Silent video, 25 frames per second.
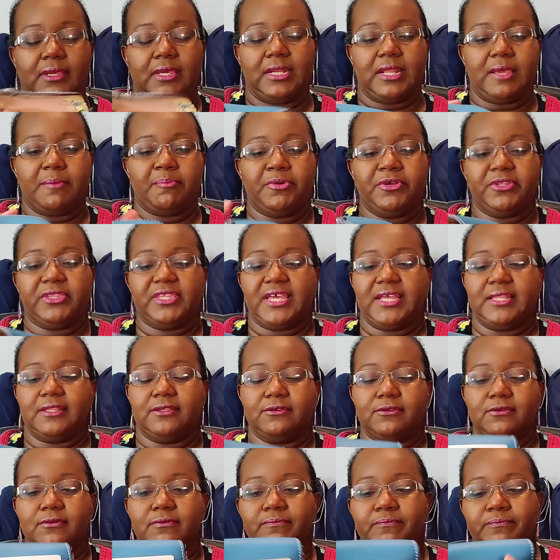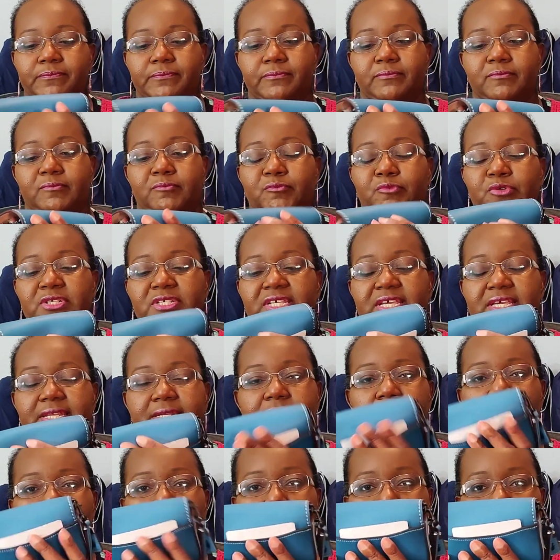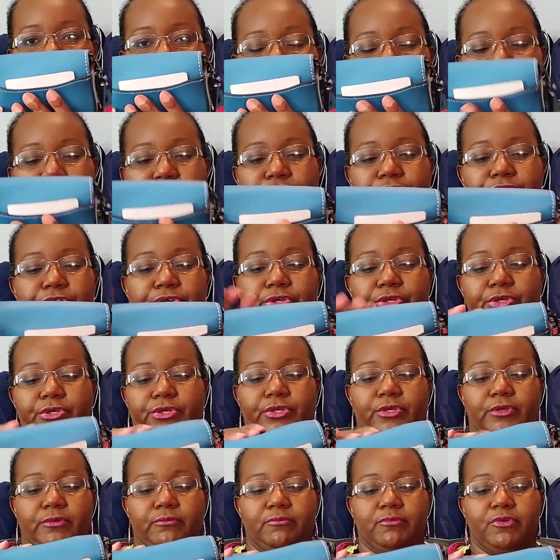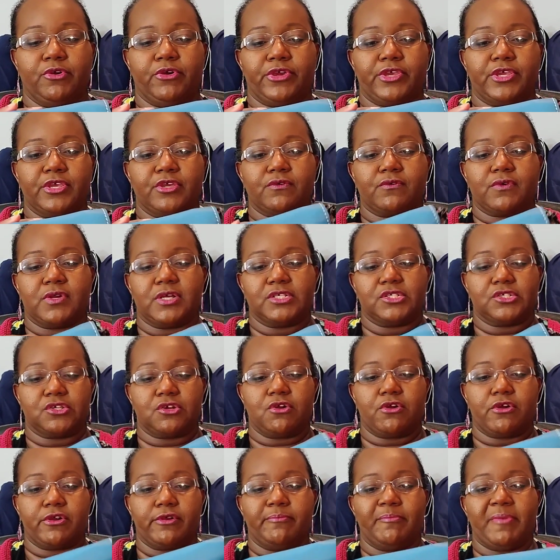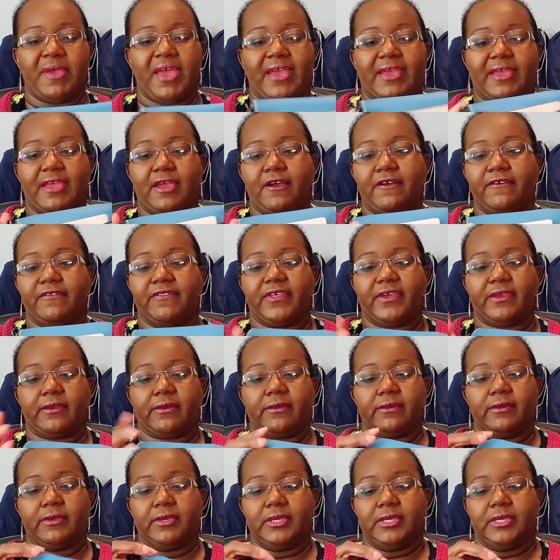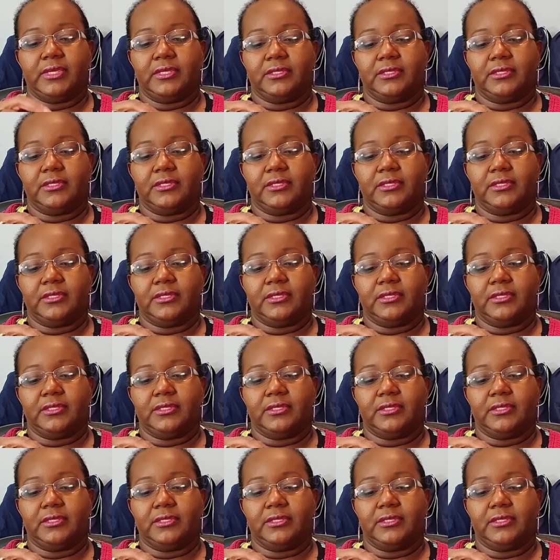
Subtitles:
And I put that little pretend parking garage card, back out there.